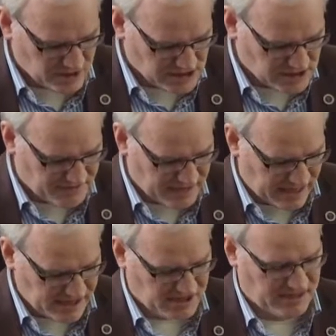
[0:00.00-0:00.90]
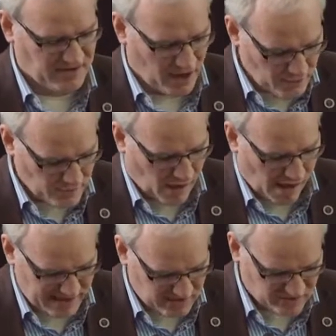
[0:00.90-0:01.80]
justification, its own
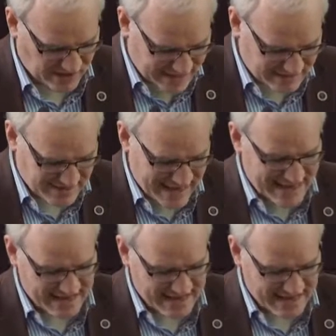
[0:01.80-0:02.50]
highest standard,